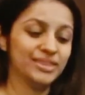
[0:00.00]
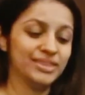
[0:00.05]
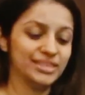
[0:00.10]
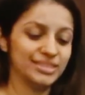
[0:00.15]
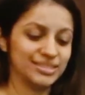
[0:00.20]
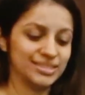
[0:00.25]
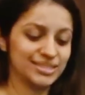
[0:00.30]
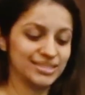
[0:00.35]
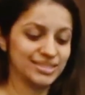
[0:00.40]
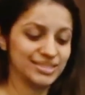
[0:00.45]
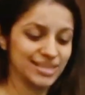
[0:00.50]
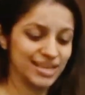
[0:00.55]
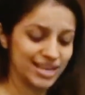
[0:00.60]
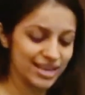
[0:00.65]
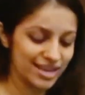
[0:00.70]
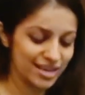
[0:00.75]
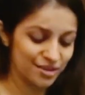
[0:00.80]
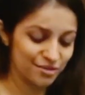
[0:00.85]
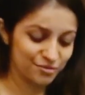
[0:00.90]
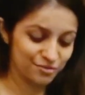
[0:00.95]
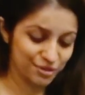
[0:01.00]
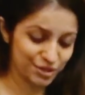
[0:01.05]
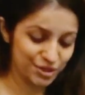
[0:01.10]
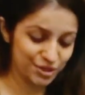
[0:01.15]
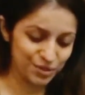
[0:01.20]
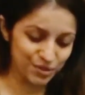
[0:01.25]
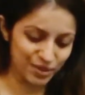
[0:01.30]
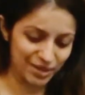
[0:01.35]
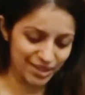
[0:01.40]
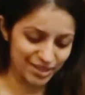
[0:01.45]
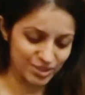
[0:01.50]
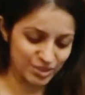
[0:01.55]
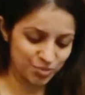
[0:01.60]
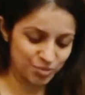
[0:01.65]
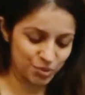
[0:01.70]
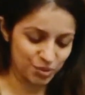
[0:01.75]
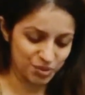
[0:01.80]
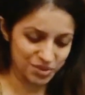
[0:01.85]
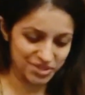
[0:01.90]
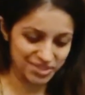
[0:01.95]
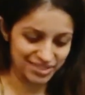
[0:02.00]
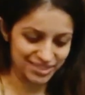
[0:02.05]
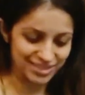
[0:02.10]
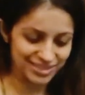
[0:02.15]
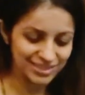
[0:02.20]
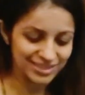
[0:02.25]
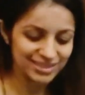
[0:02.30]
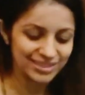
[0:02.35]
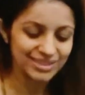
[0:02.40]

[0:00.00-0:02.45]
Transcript: this video gets posted.